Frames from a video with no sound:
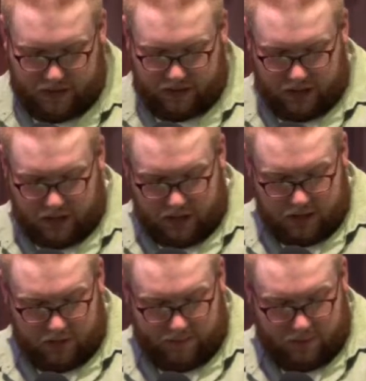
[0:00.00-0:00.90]
whom I
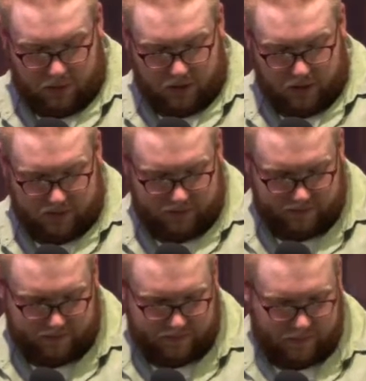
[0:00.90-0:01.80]
long for,
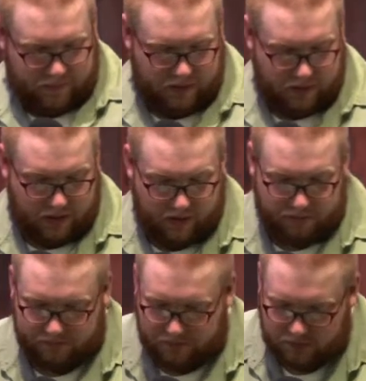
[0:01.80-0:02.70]

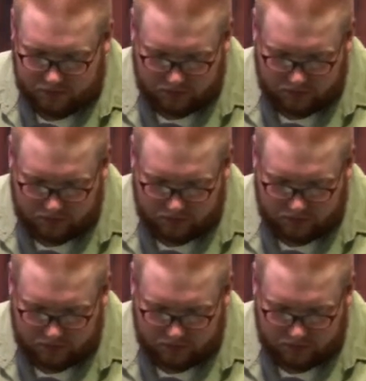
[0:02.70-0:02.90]
um,